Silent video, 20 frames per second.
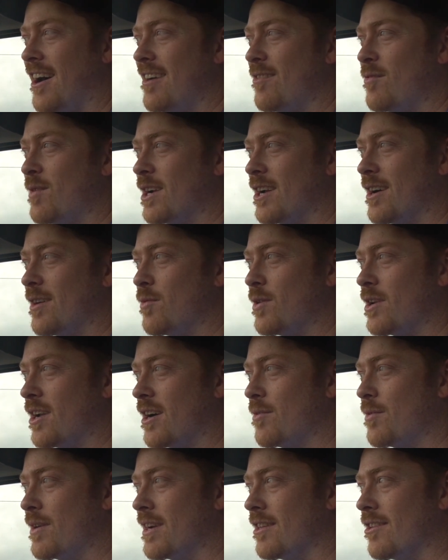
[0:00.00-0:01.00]
When
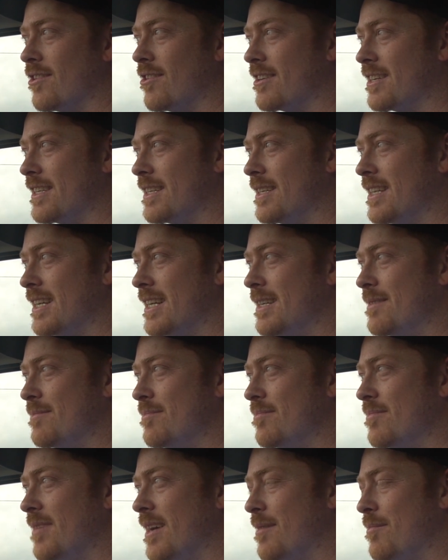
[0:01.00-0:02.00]
I went along
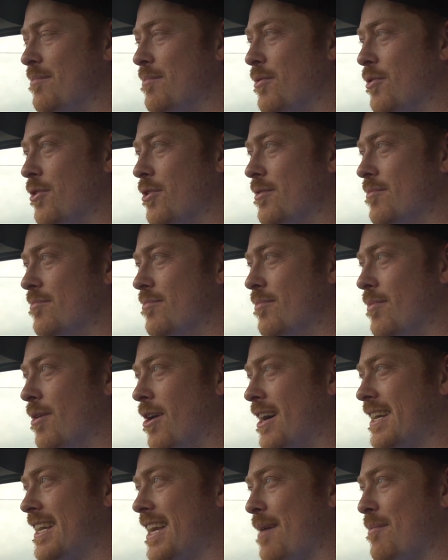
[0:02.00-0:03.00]
and bought
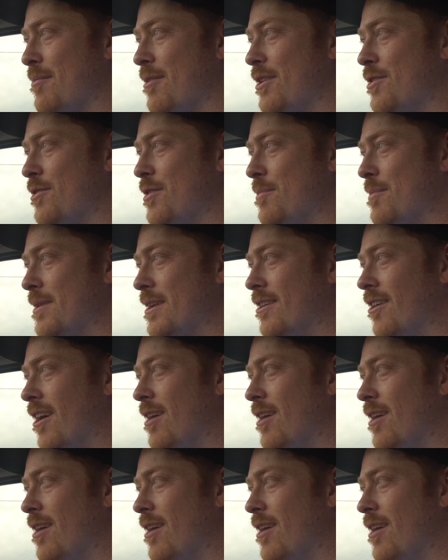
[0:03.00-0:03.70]
my camera equipment,